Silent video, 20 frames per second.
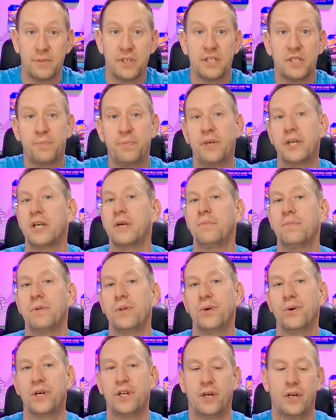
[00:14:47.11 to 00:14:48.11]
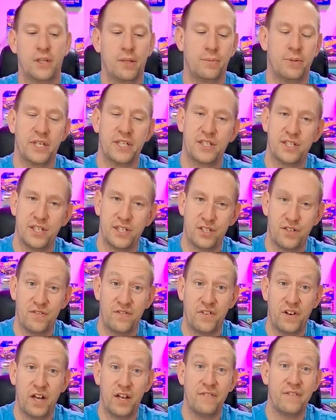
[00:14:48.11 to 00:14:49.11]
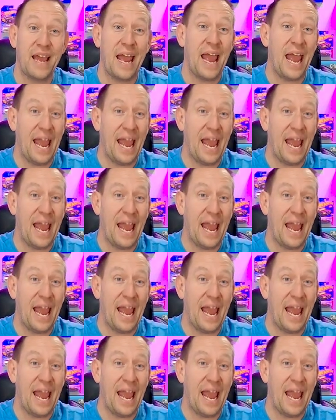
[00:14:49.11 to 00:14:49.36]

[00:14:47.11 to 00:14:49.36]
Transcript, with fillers: that's being employed on the PlayStation 5